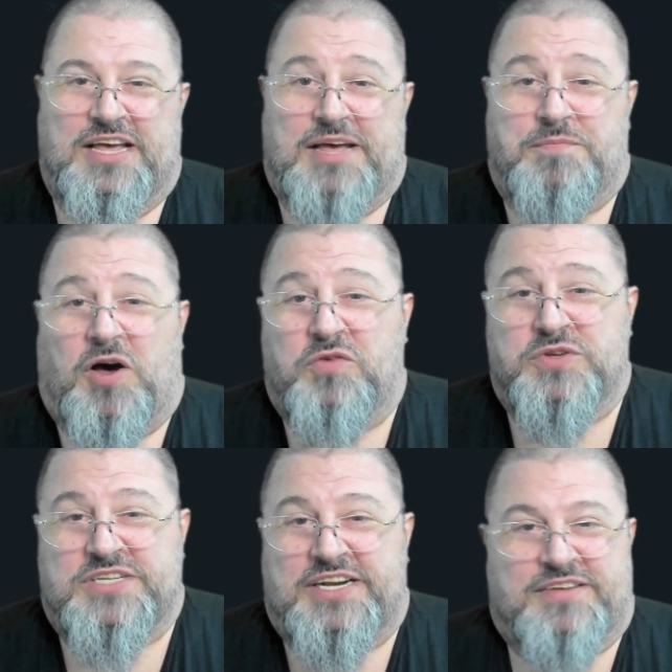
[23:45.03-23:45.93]

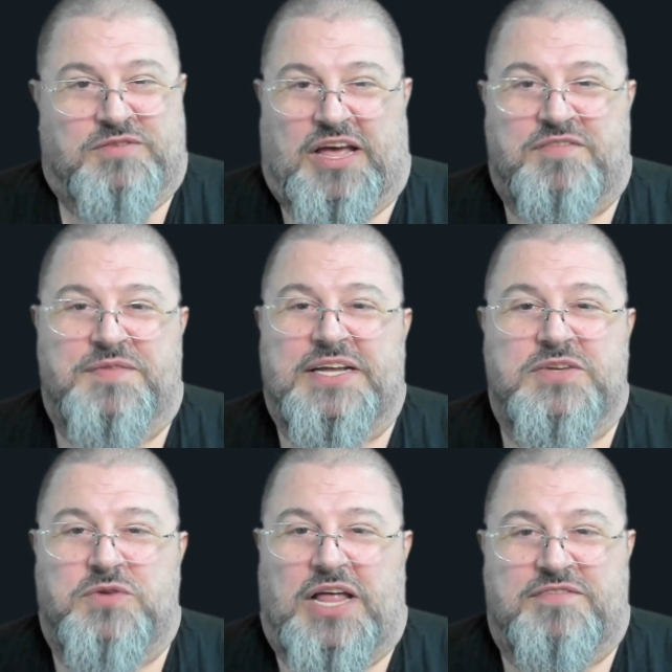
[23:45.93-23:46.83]
Obviously, everybody
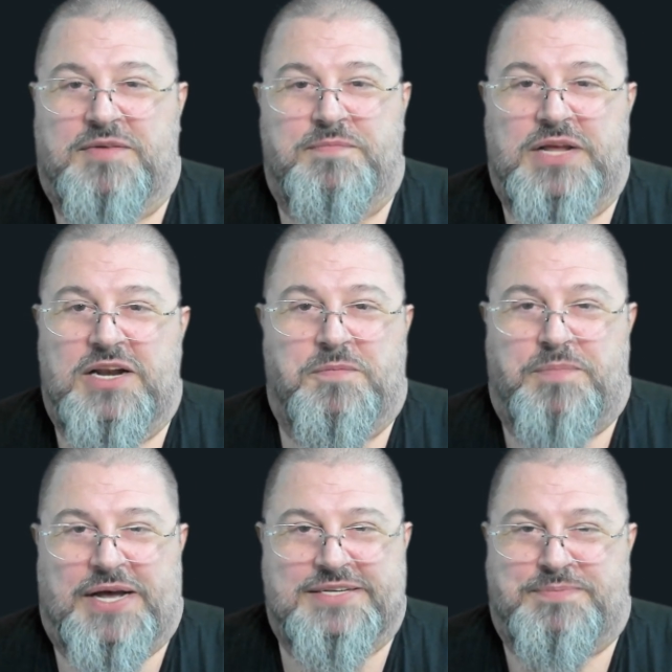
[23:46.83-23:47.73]
will have 1 million
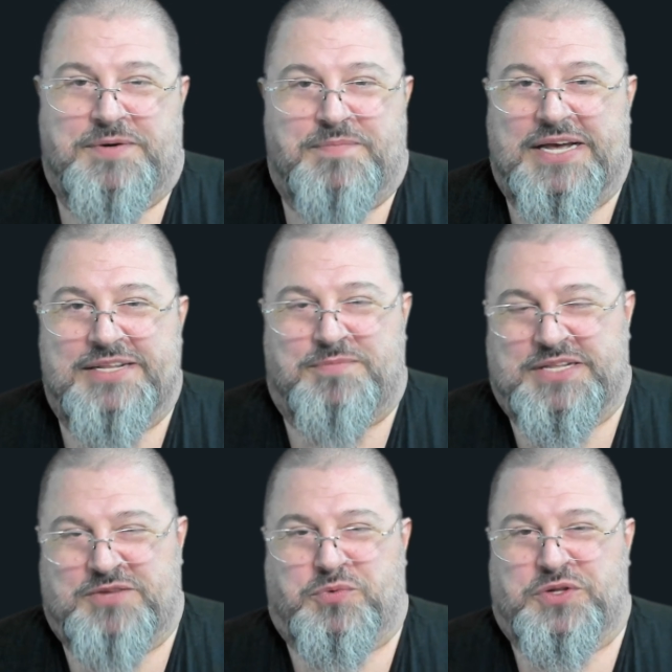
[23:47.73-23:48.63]
packs per month, but
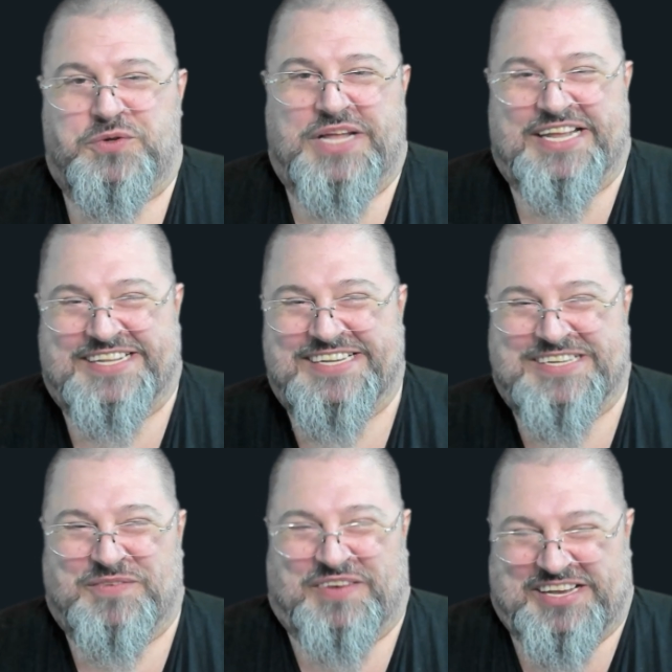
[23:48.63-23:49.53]
if we do that,
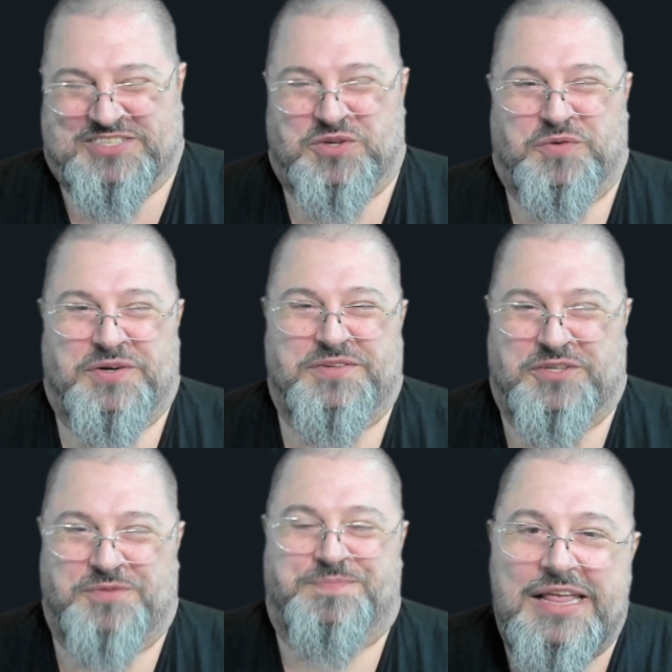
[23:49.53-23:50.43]
SimFly is over.
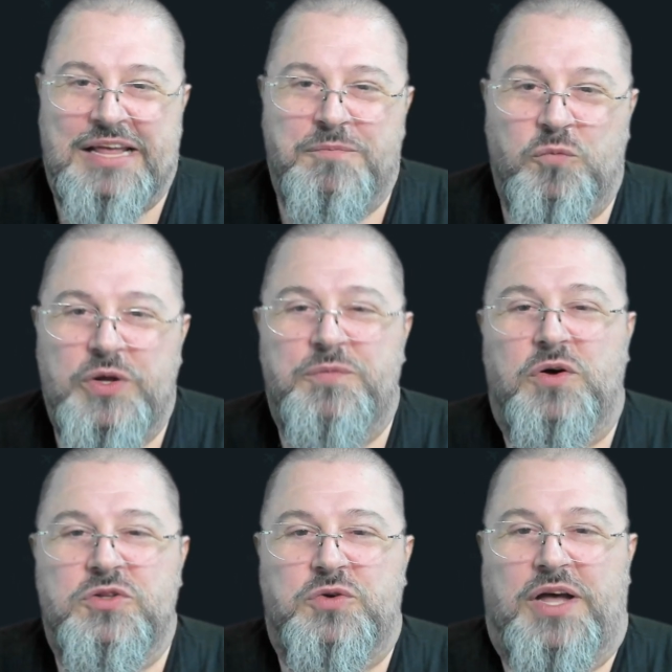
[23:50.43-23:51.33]
So we
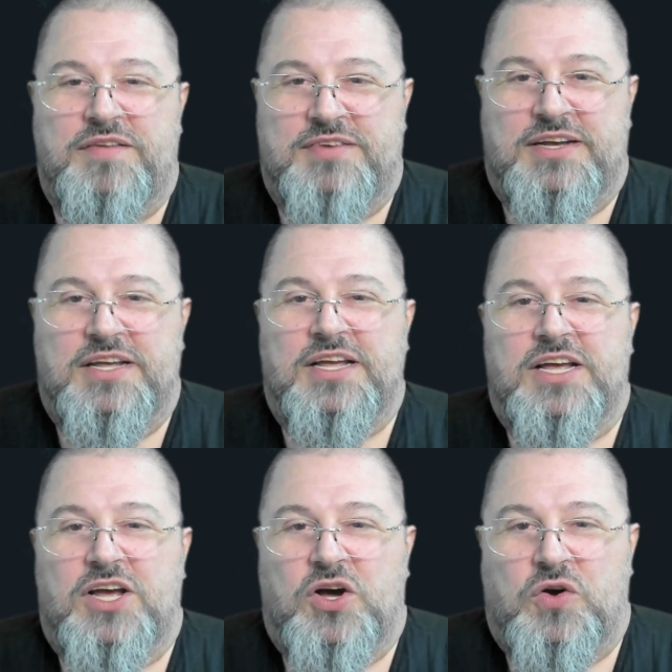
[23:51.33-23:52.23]
want to have
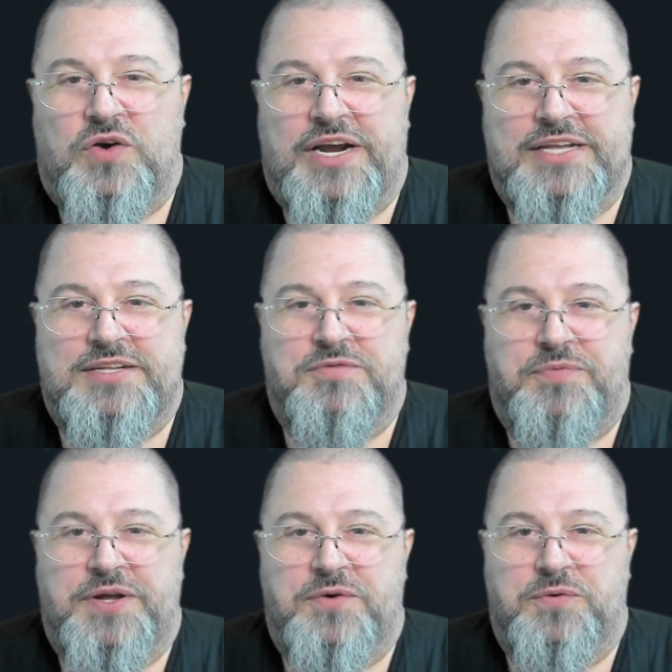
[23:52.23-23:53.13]
correct and
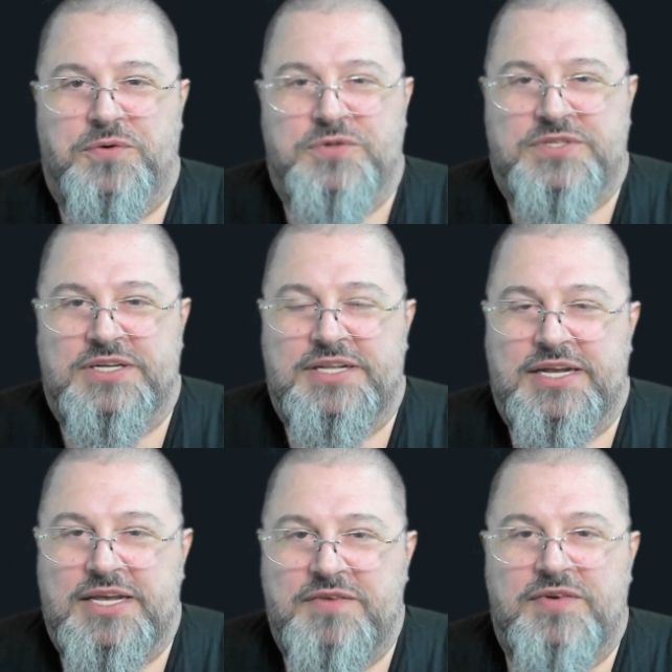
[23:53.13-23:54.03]
fair rules that
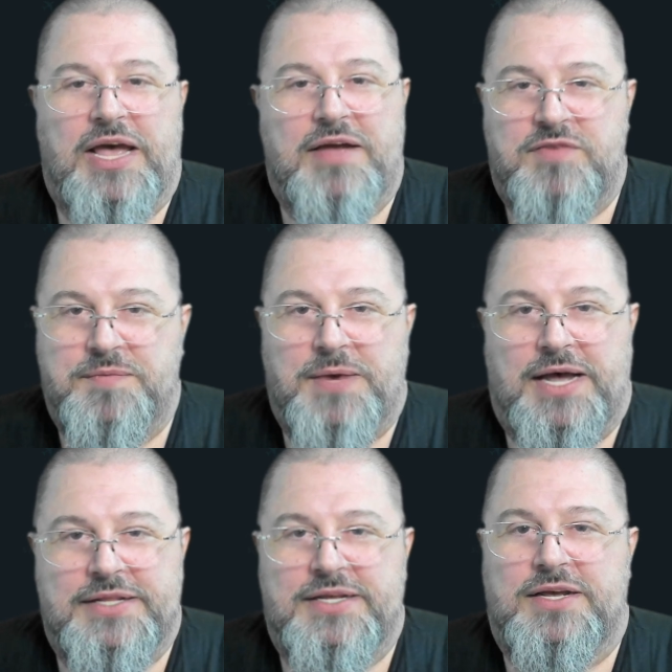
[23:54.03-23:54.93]
give
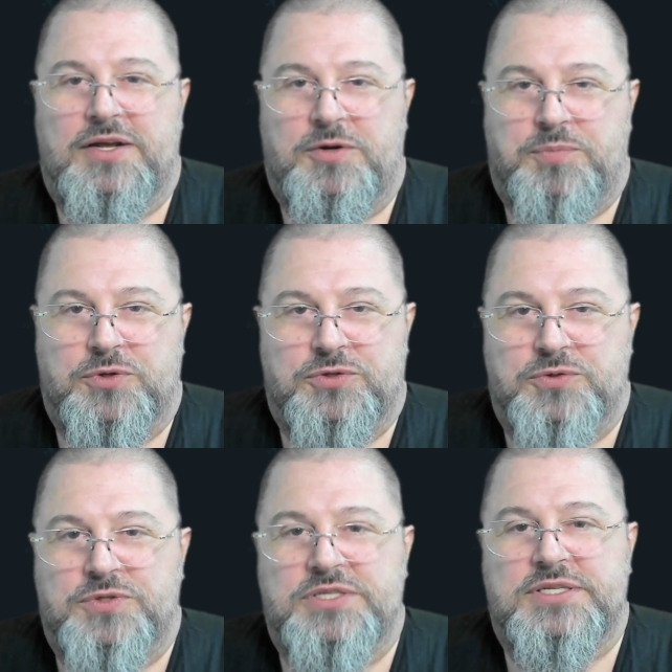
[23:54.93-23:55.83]
everybody an
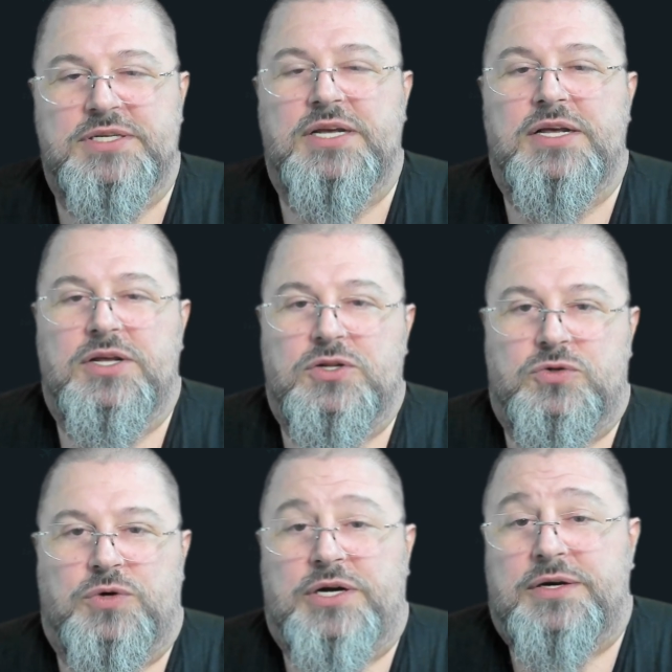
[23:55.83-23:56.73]
opportunity
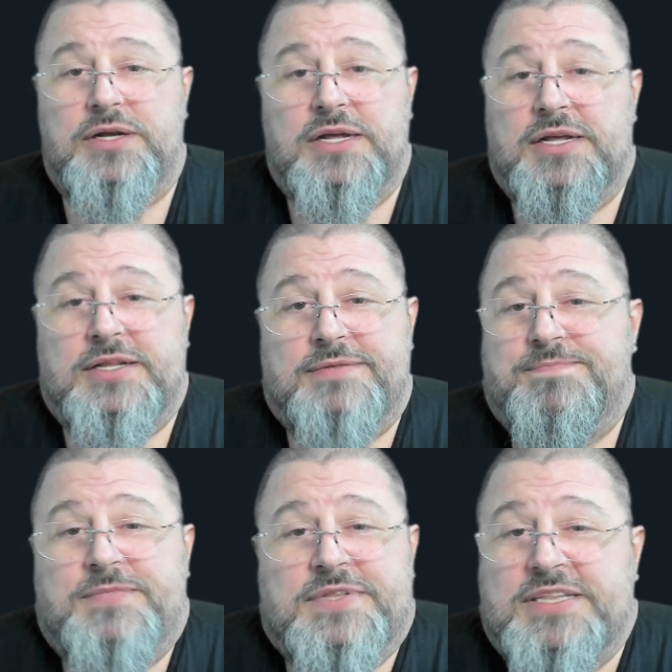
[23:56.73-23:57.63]
to earn.
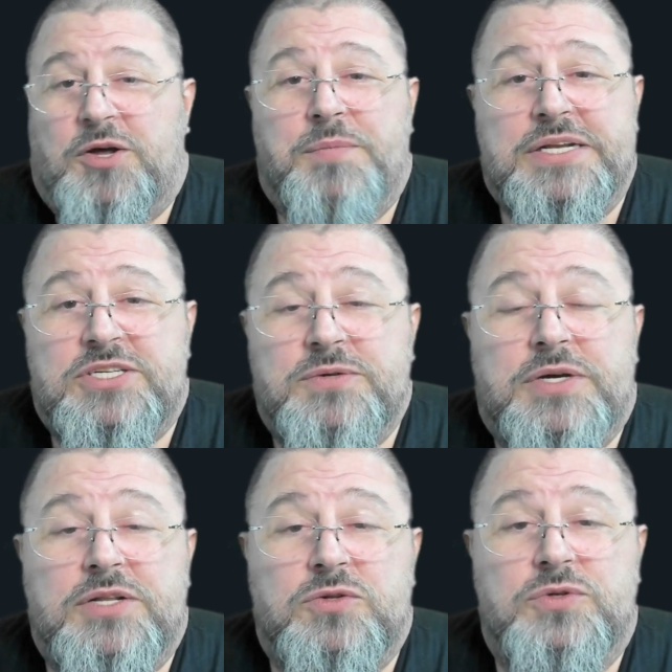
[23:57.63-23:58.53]
Not much you
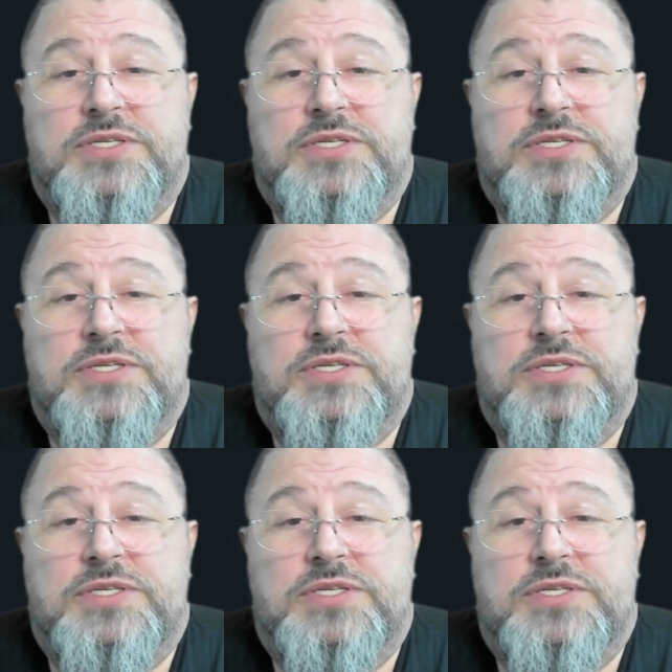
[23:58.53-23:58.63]
can do.